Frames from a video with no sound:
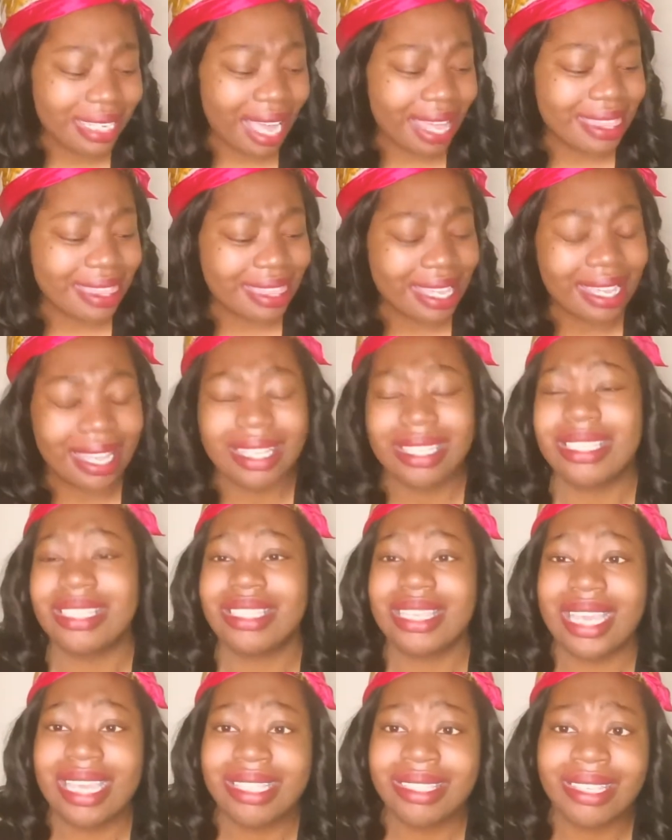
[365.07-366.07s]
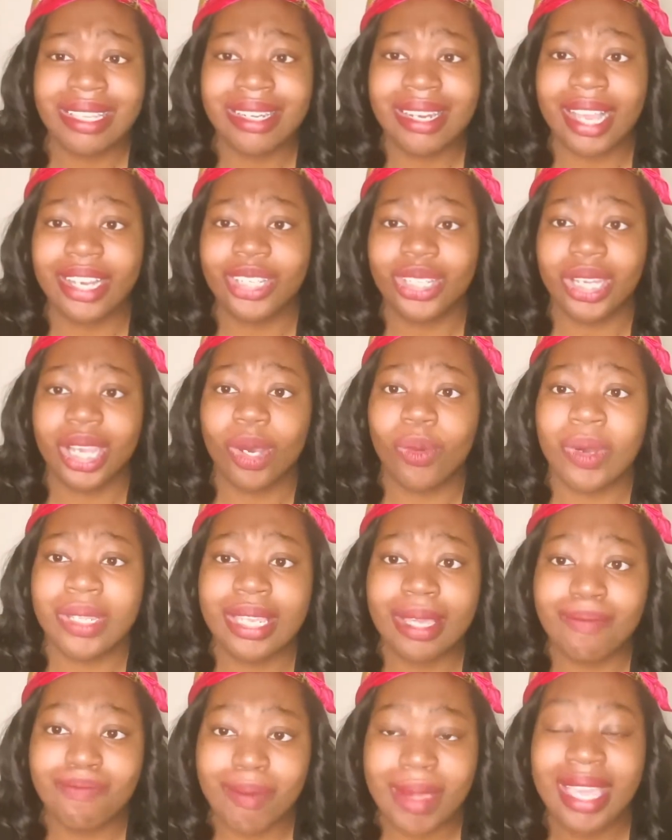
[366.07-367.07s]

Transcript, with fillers: I think a state in Nigeria where they